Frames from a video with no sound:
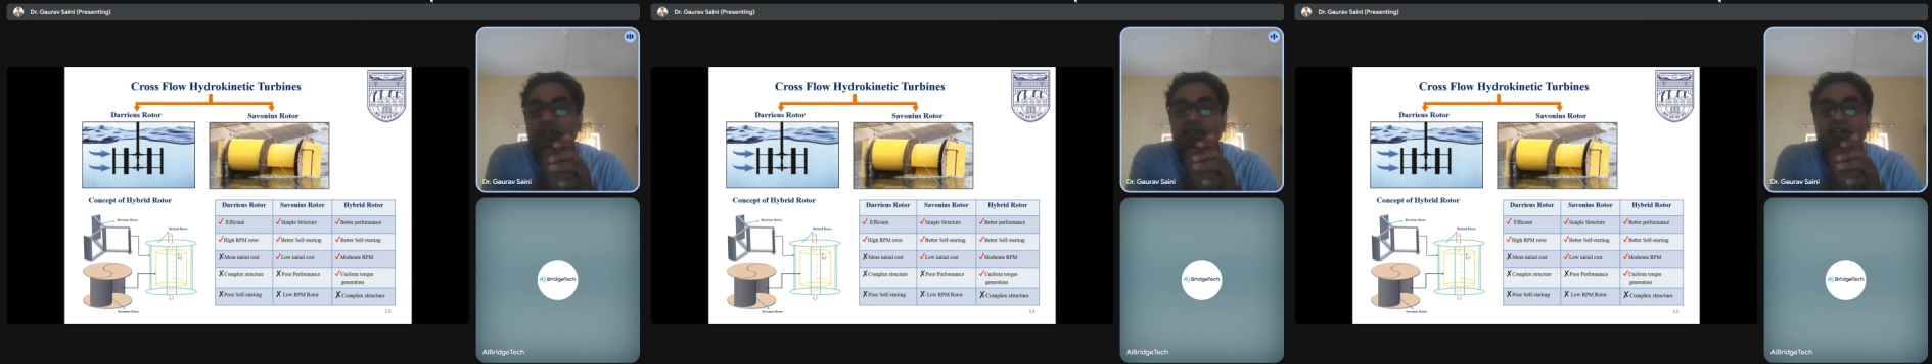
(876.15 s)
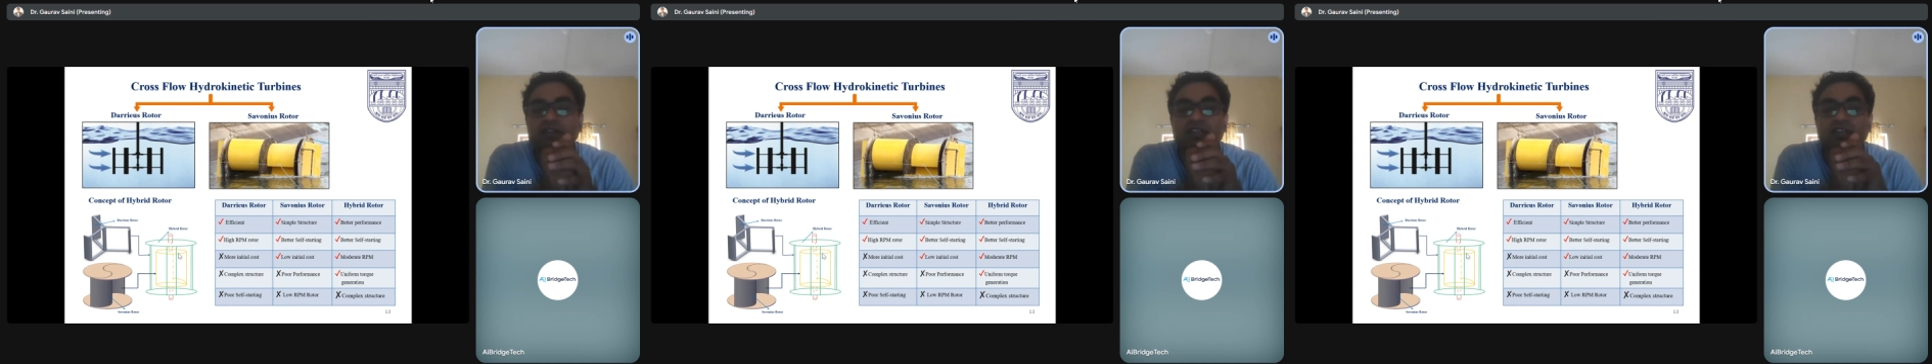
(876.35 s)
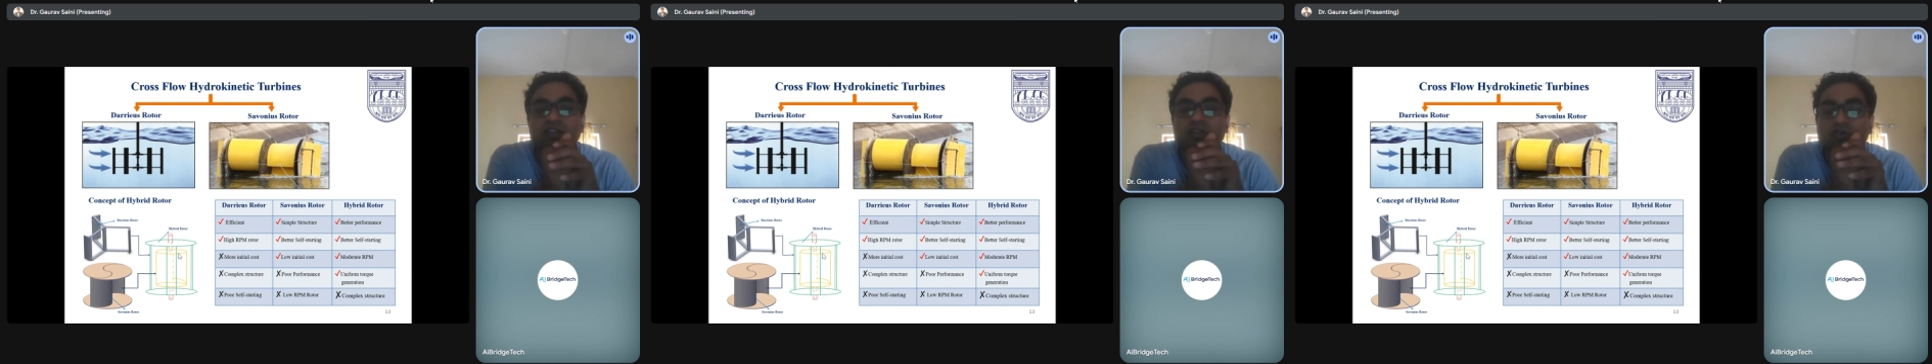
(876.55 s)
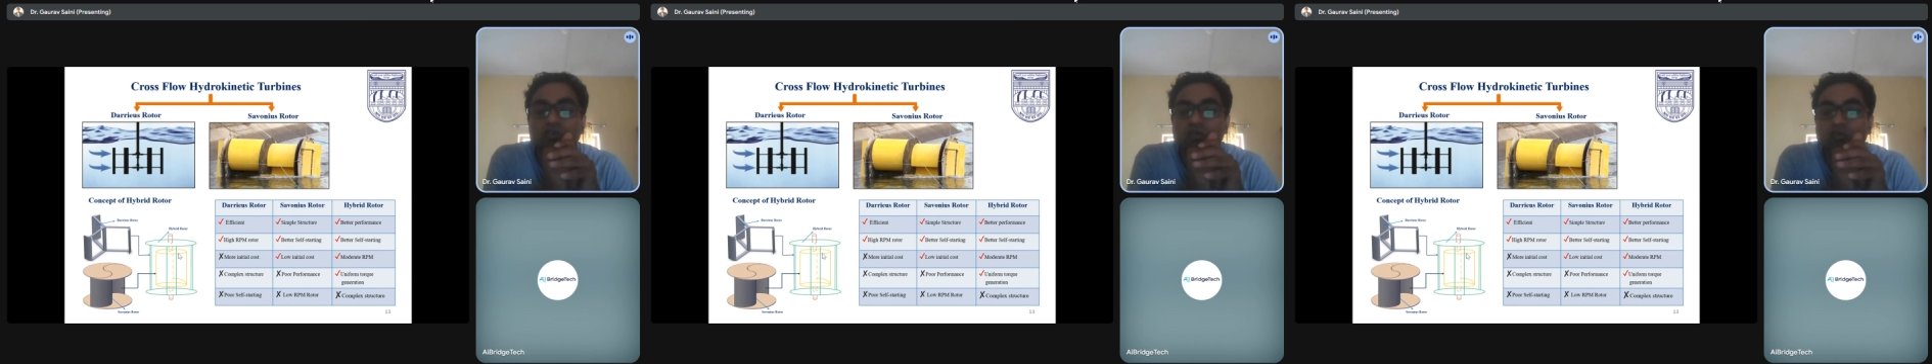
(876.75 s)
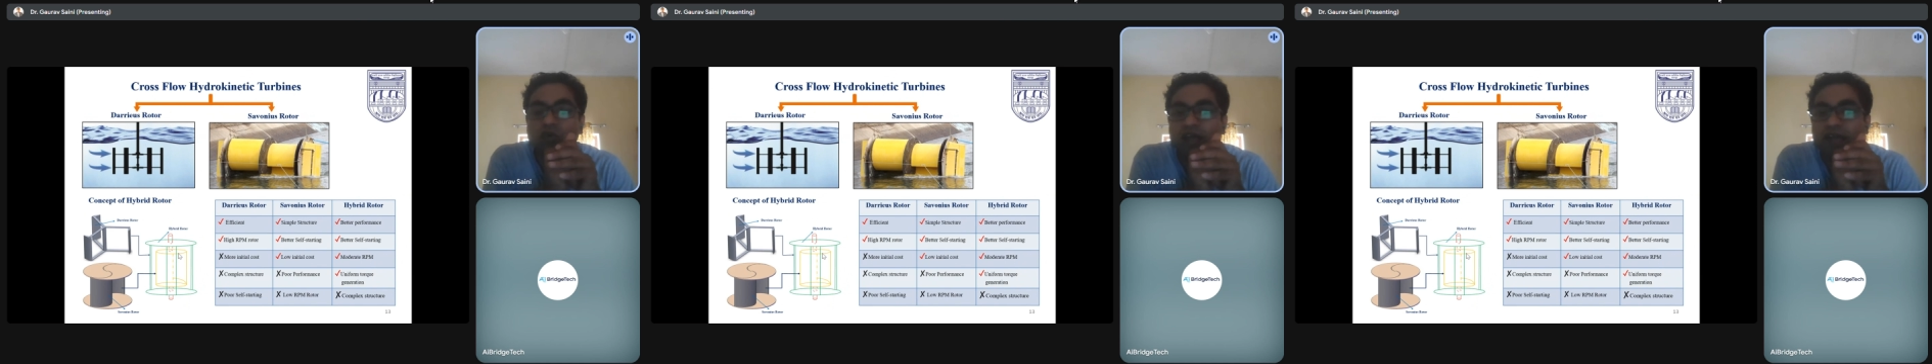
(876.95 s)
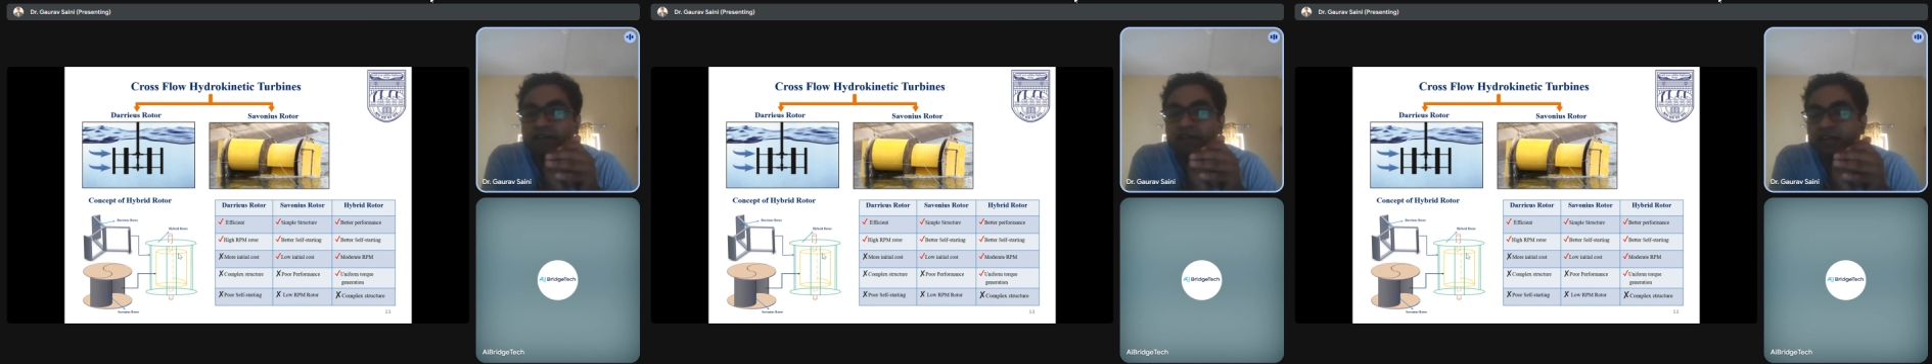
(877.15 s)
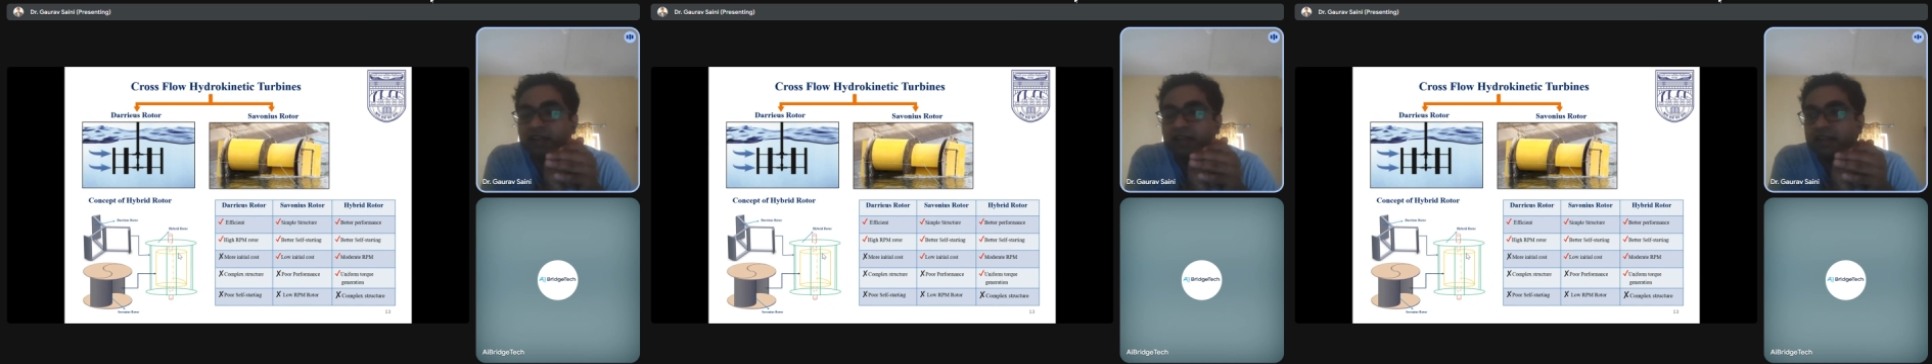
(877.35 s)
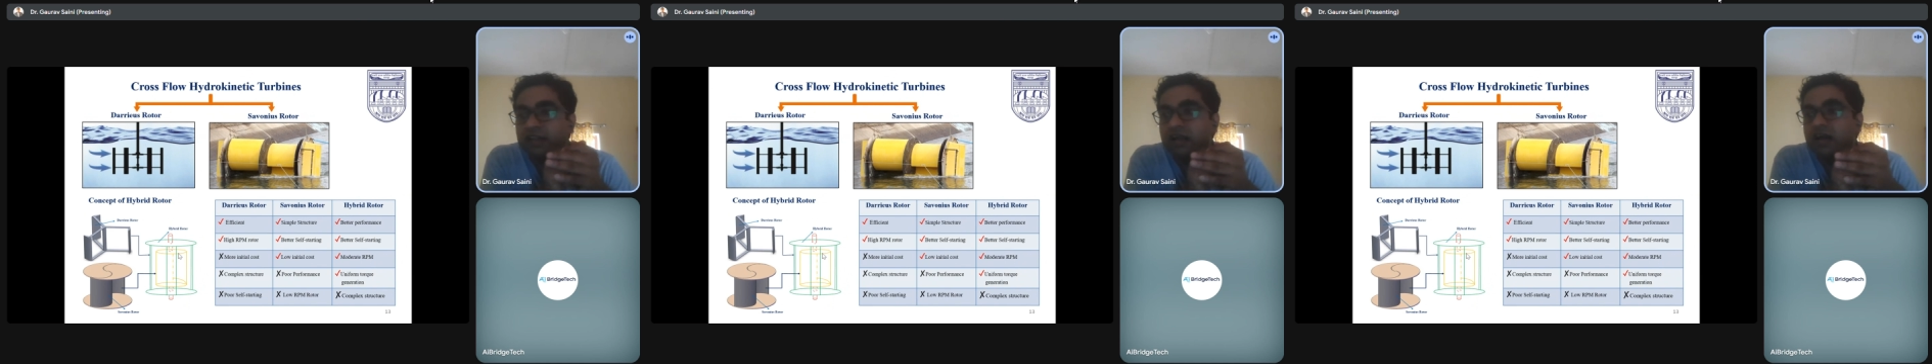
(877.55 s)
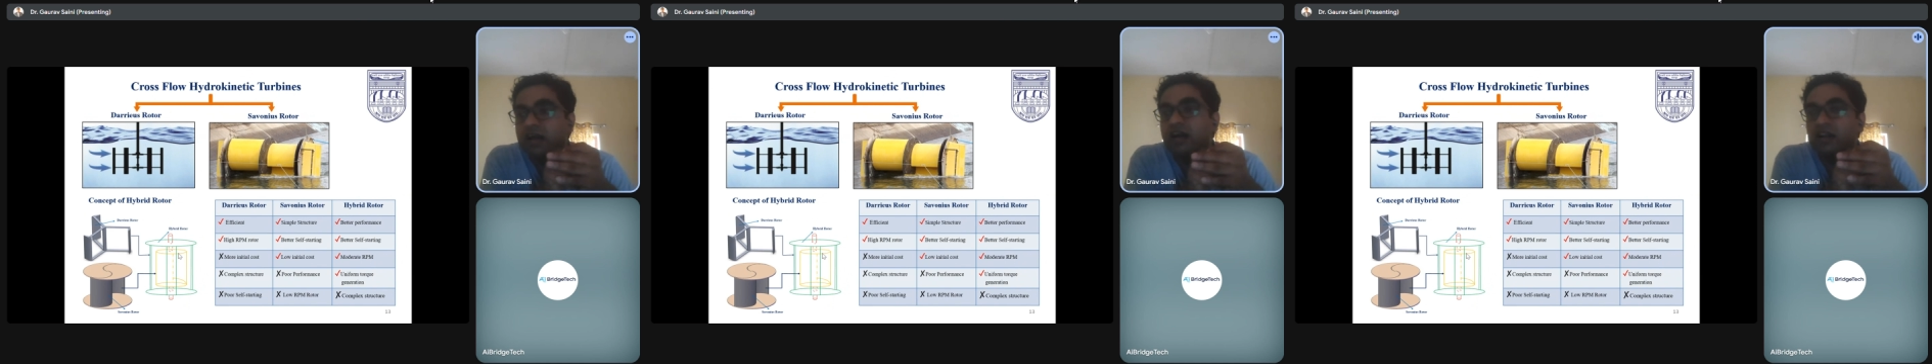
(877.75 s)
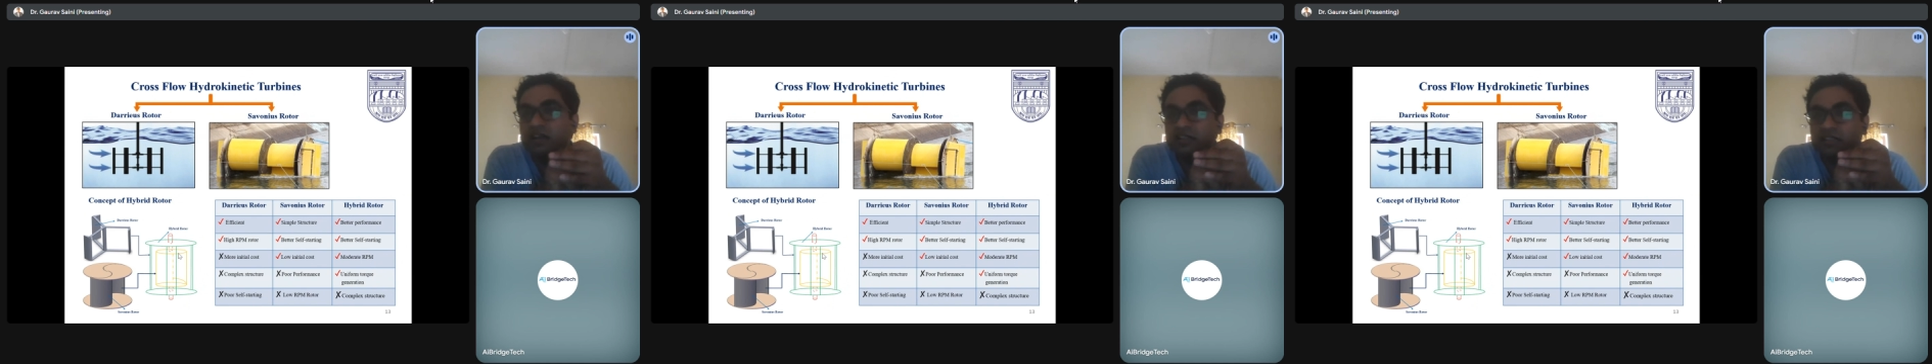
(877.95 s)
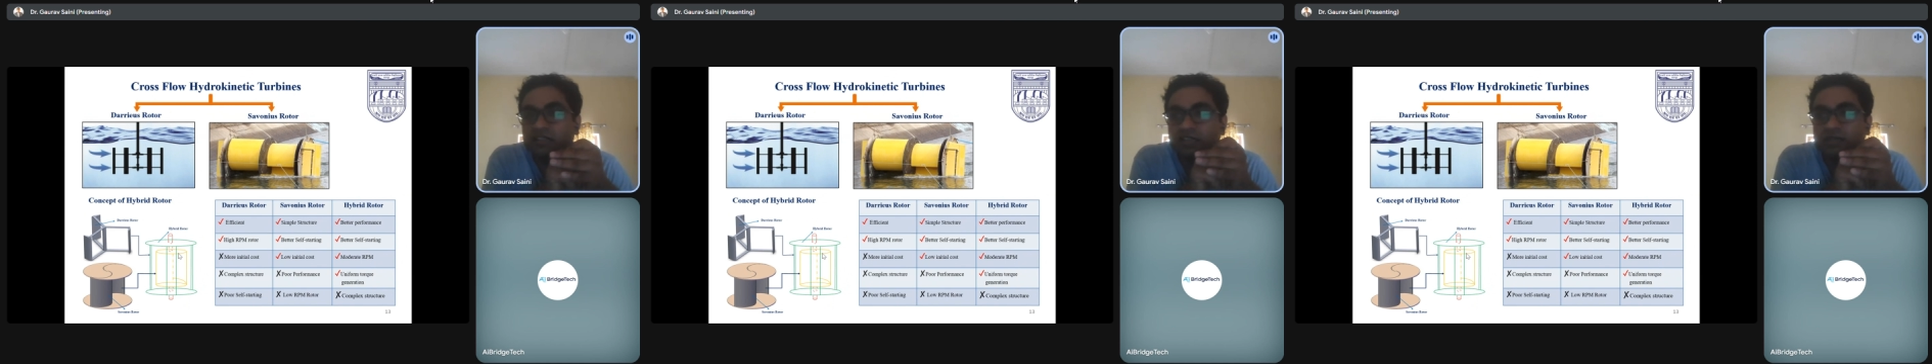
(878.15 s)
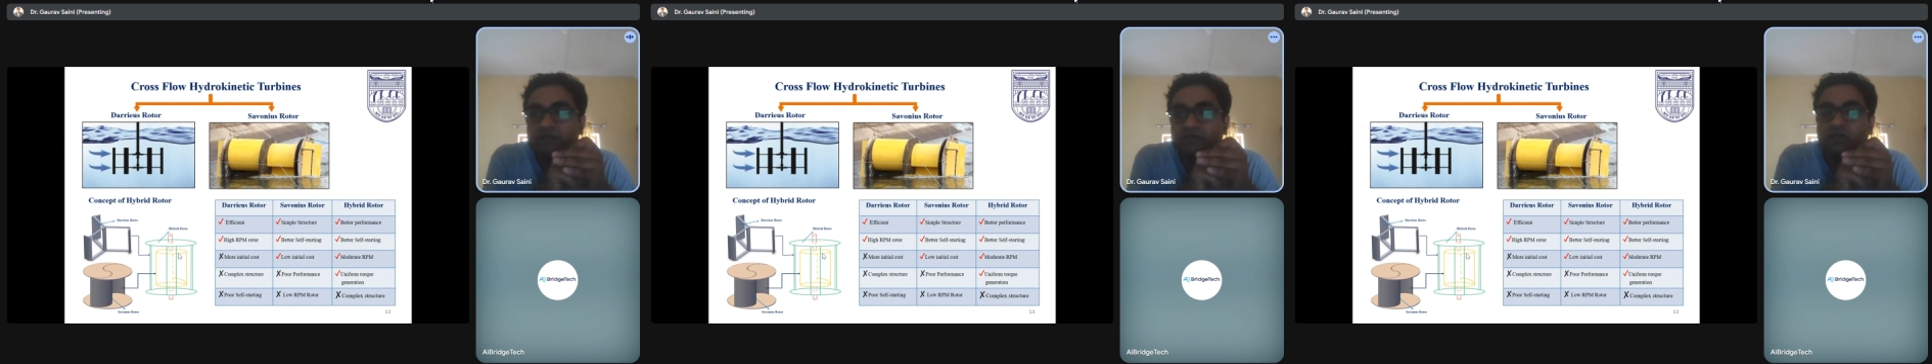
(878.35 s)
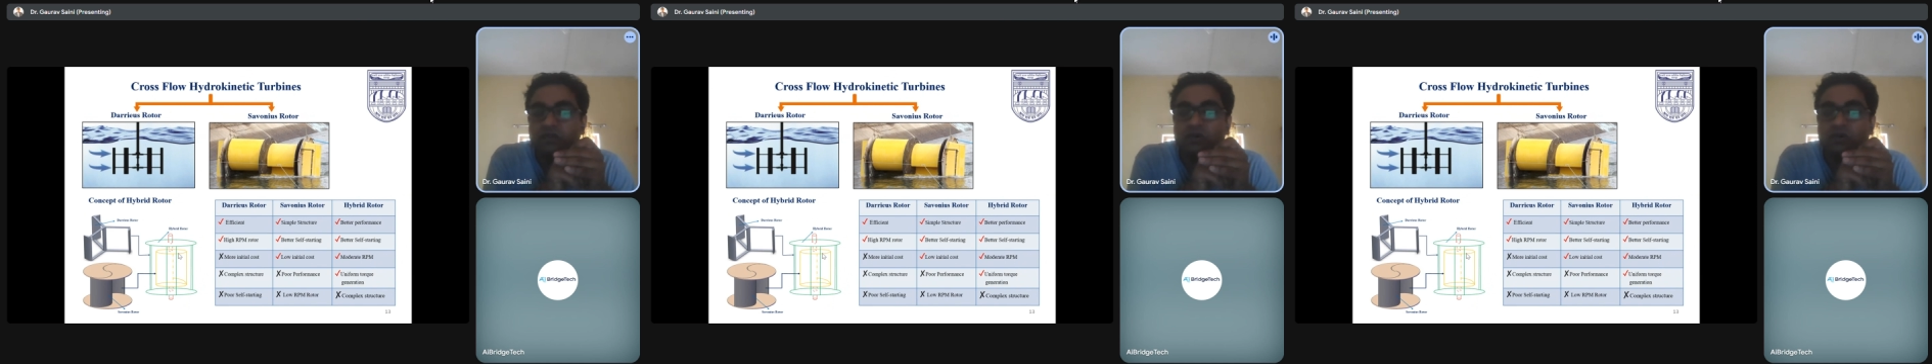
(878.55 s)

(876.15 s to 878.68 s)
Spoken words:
where we need not to have a another